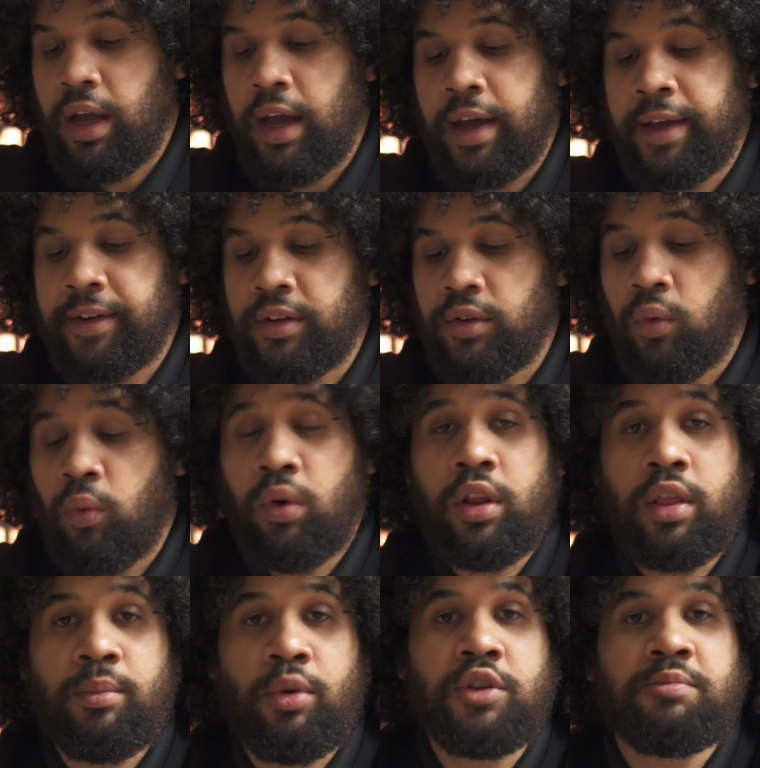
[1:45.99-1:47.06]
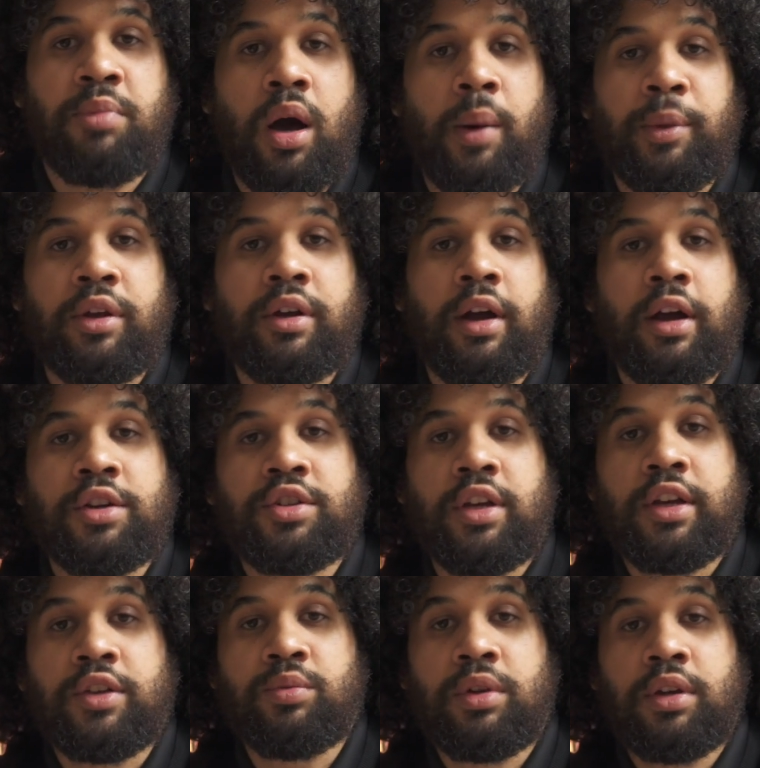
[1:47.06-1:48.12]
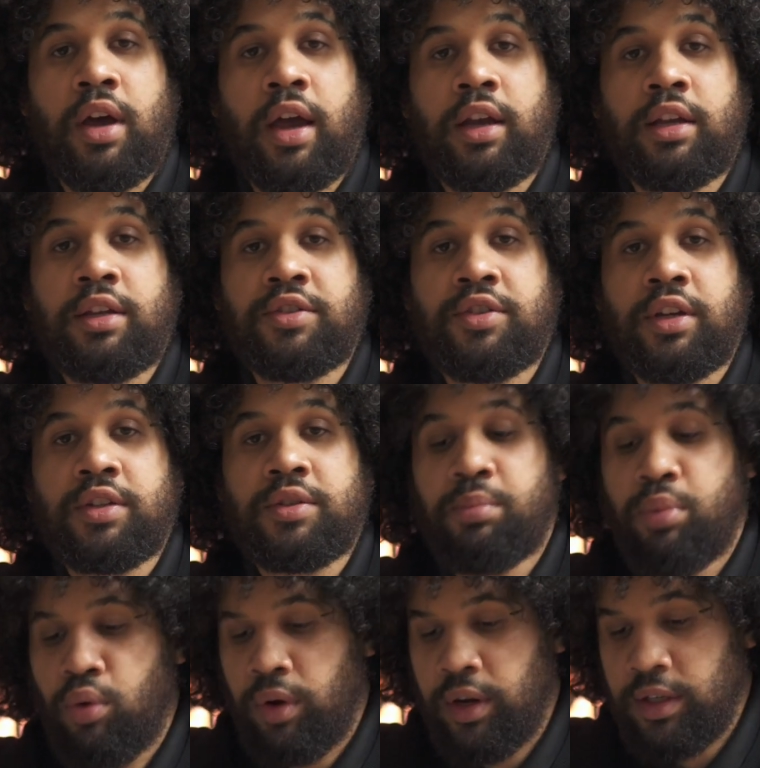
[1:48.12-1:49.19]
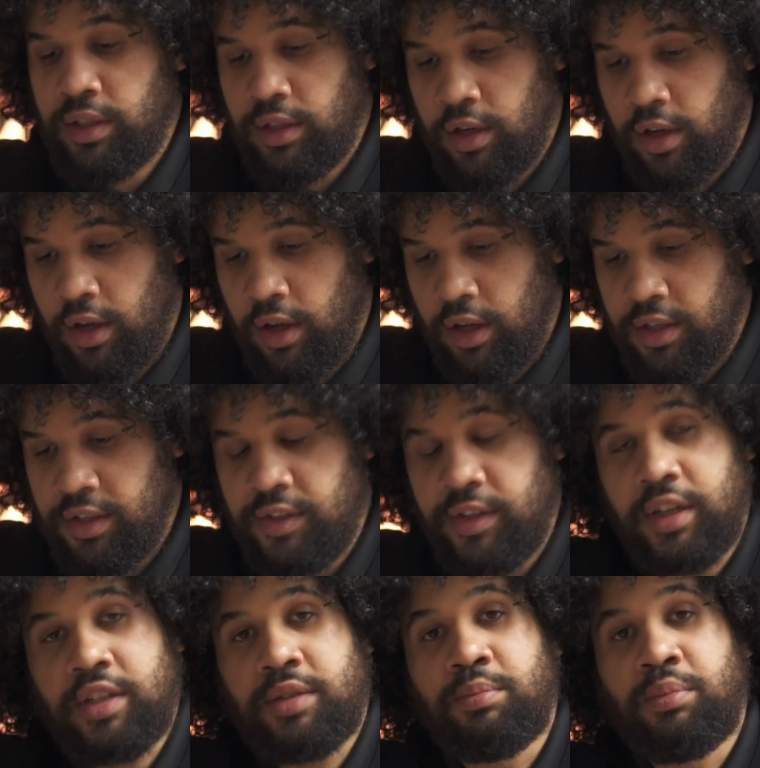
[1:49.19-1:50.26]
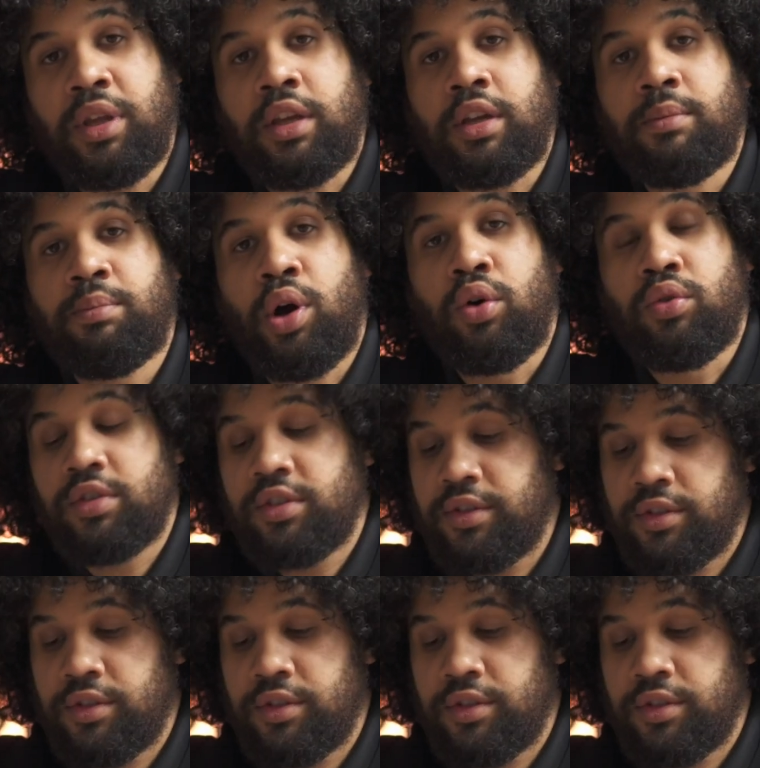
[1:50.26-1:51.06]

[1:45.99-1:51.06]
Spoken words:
at one of the most popular hashtags with 96.6 million posts.